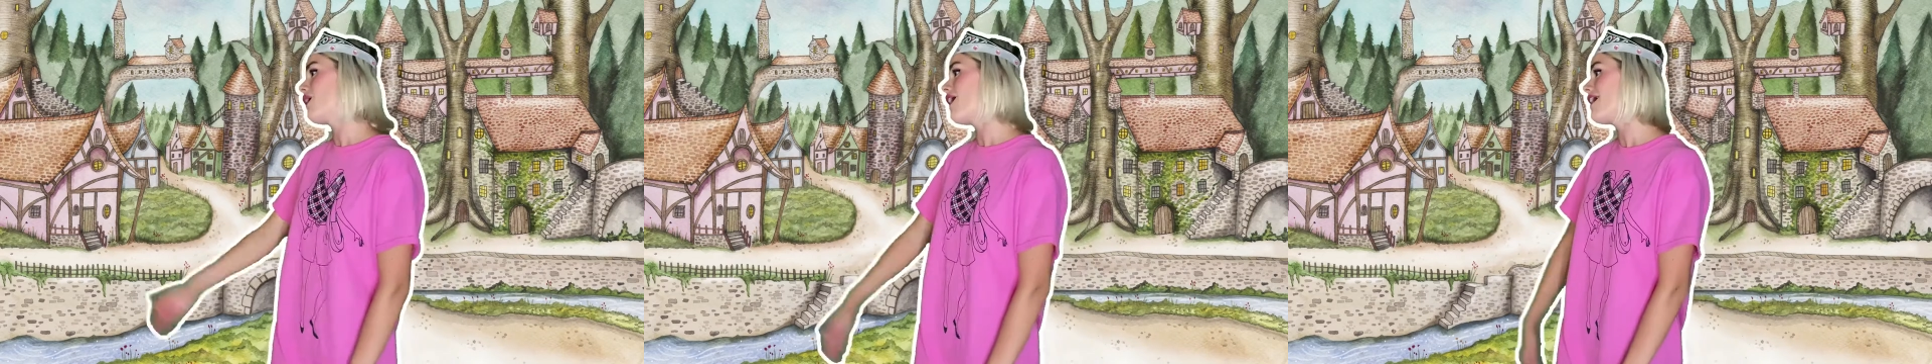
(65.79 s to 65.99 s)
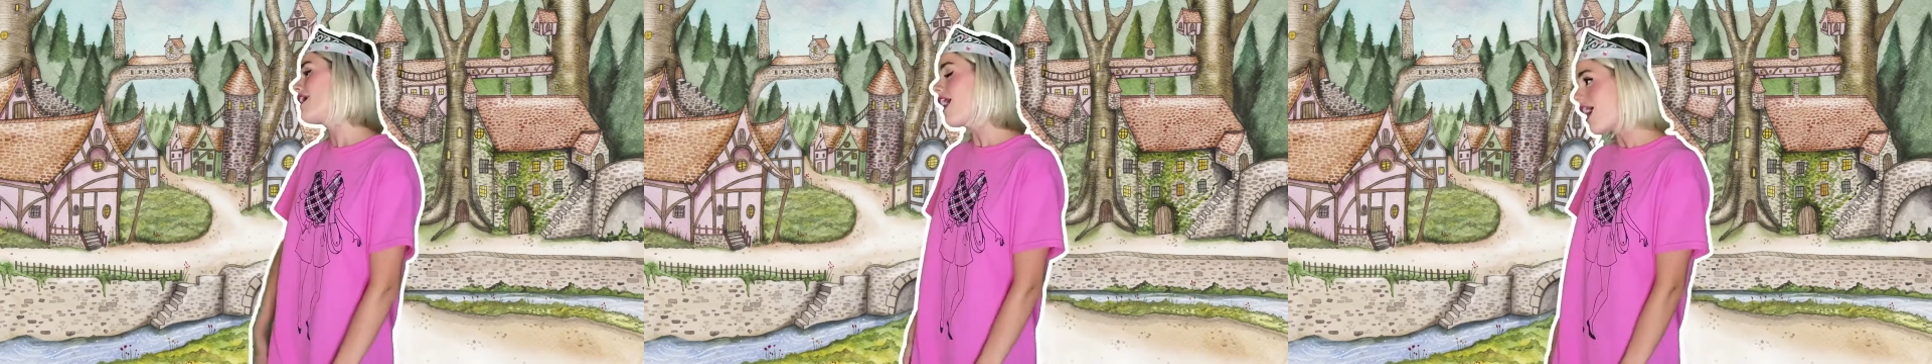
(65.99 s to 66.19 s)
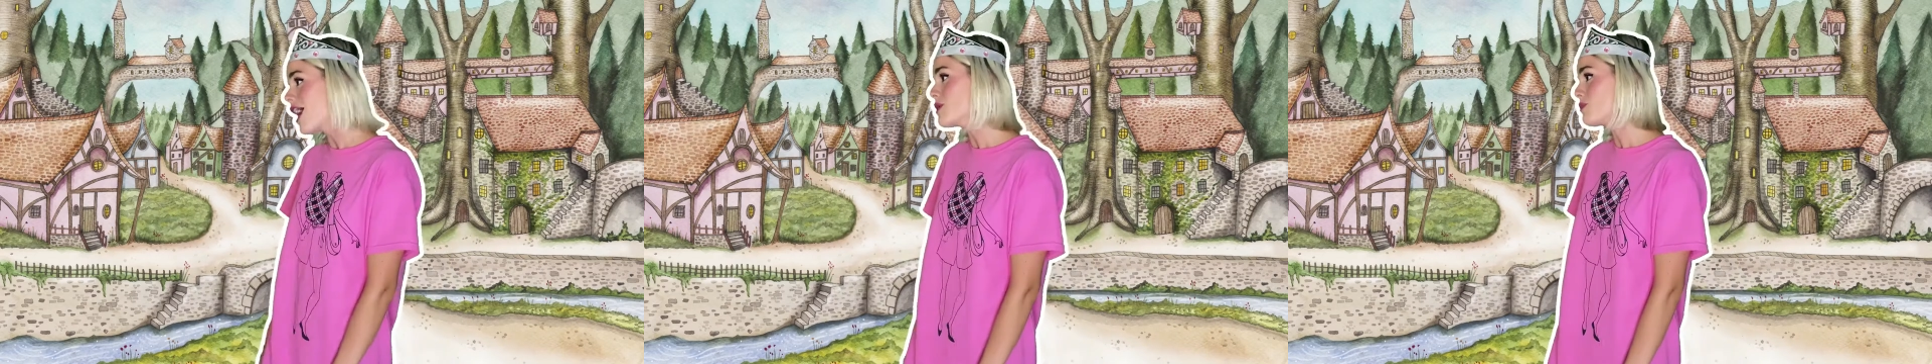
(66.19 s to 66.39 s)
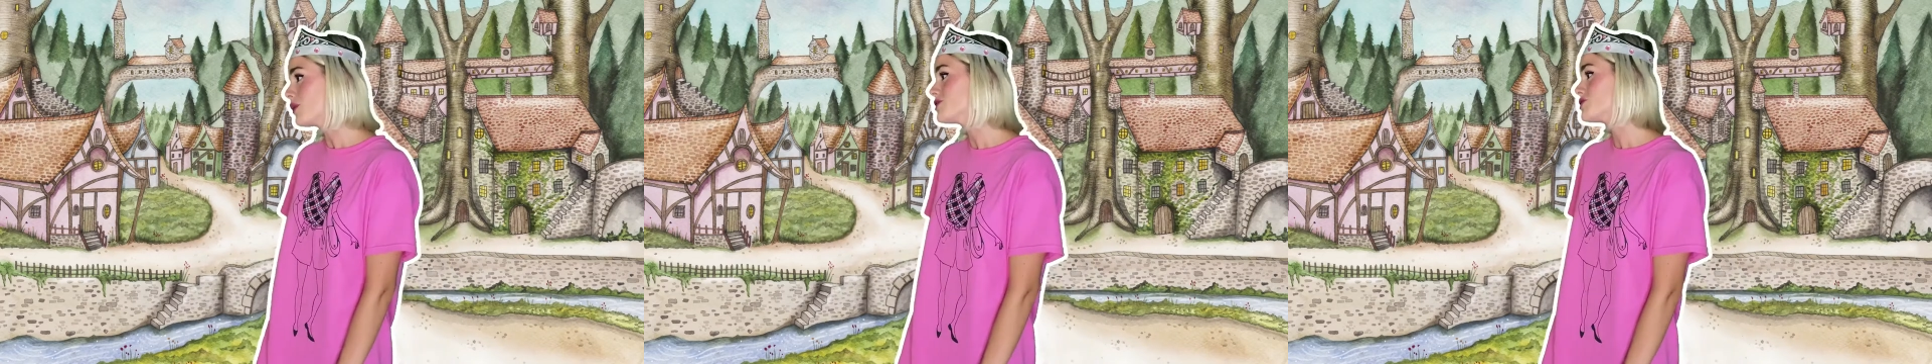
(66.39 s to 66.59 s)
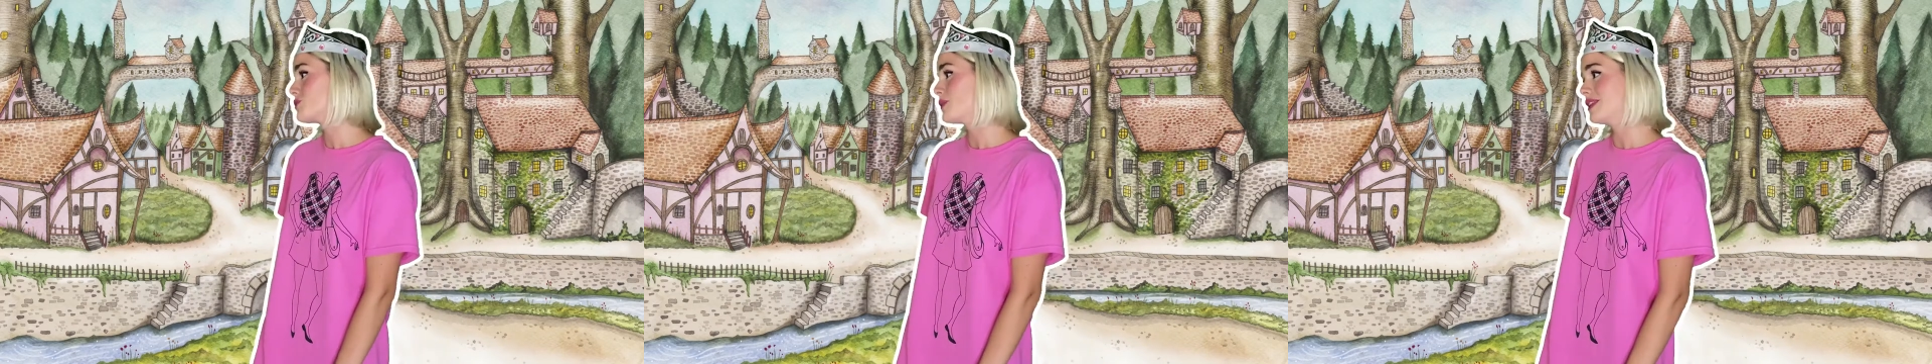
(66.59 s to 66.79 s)
why I
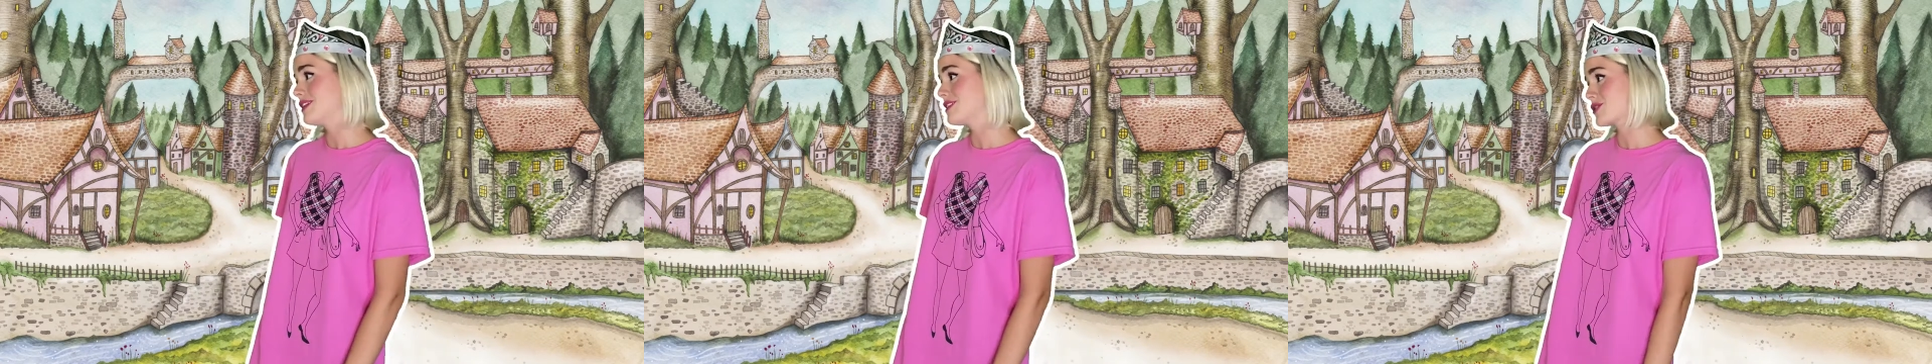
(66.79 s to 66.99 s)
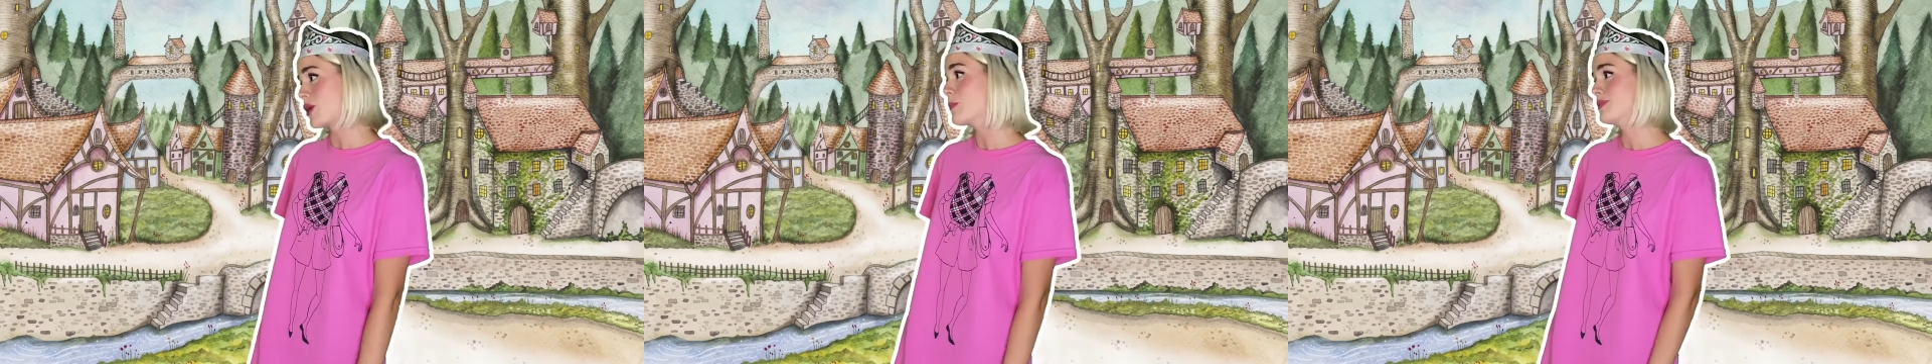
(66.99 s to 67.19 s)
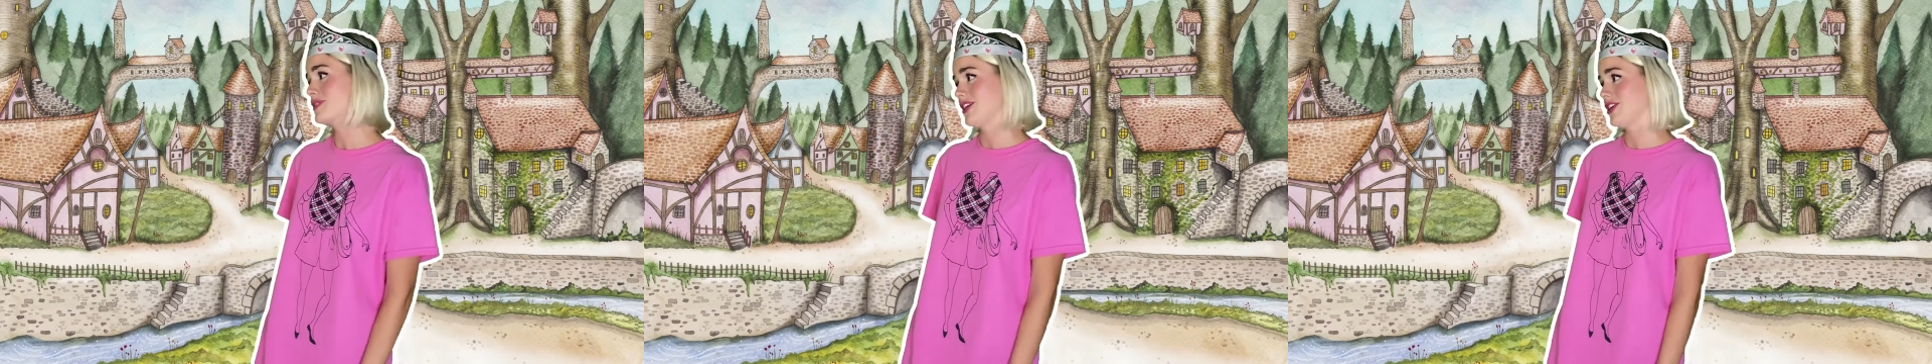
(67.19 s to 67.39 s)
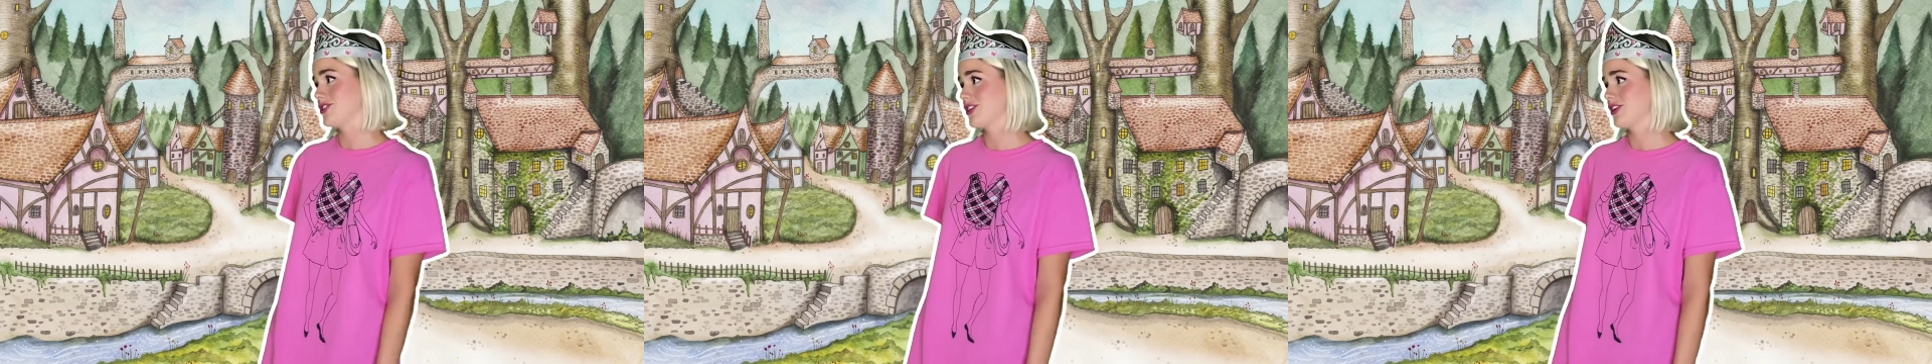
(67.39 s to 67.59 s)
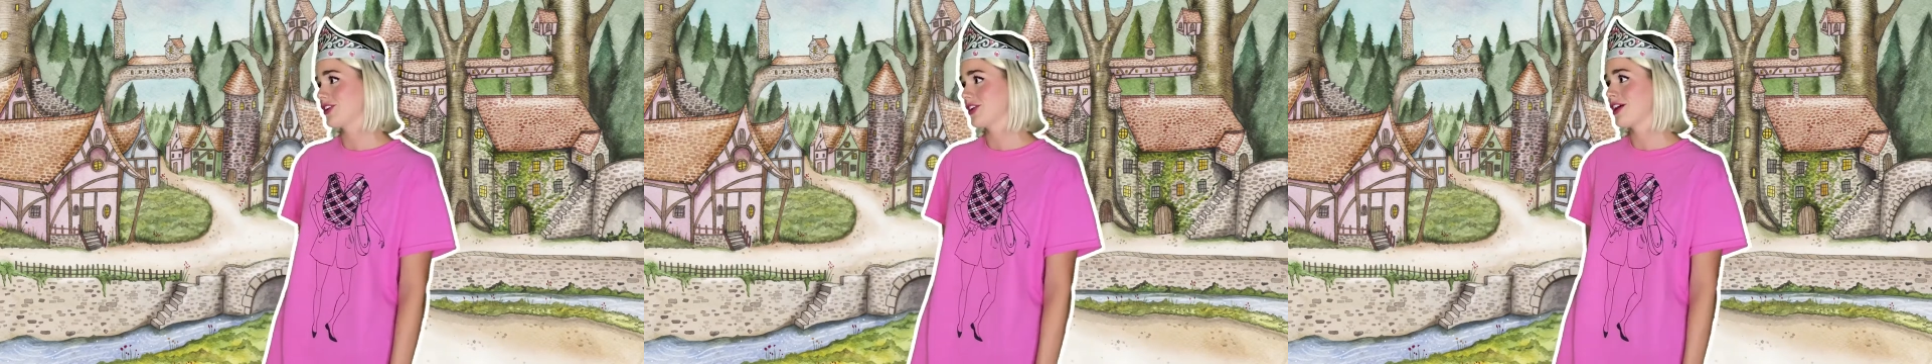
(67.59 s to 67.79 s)
want to win this
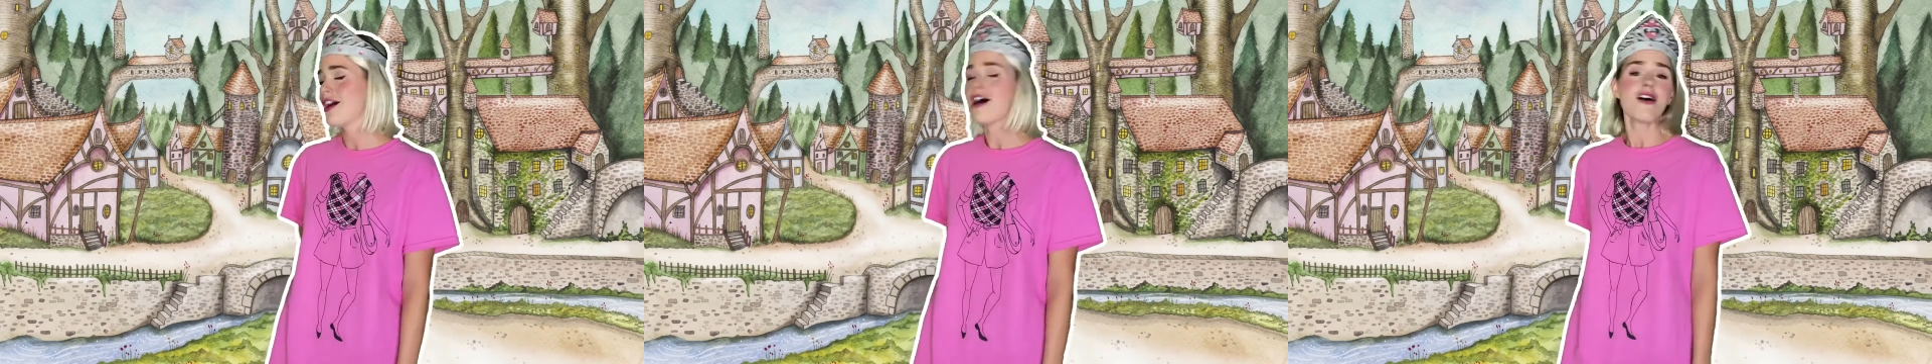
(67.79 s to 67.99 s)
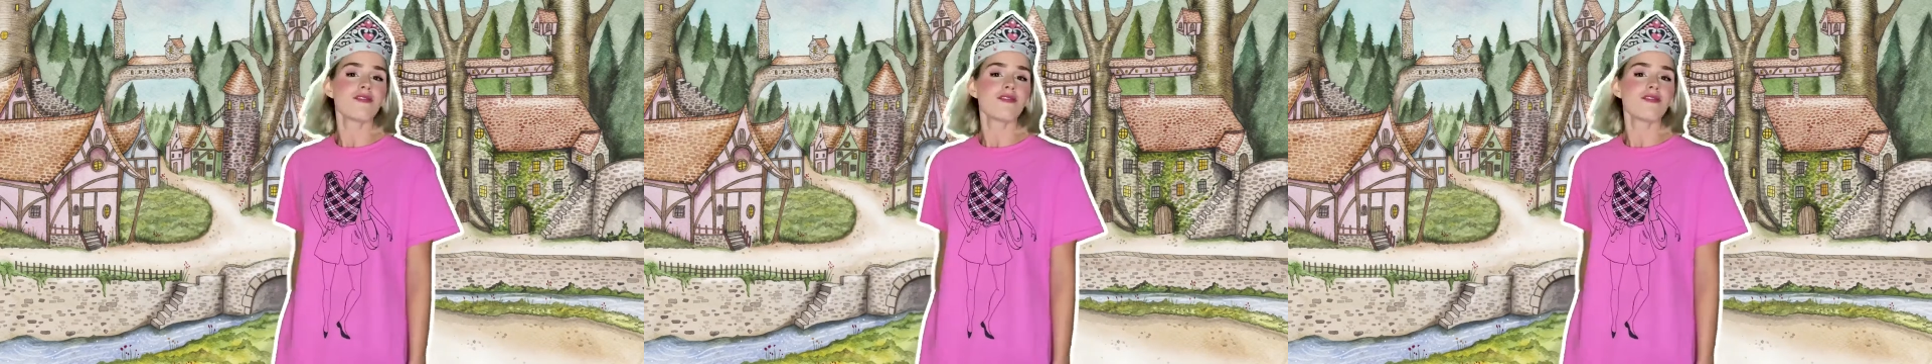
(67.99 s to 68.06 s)
competition.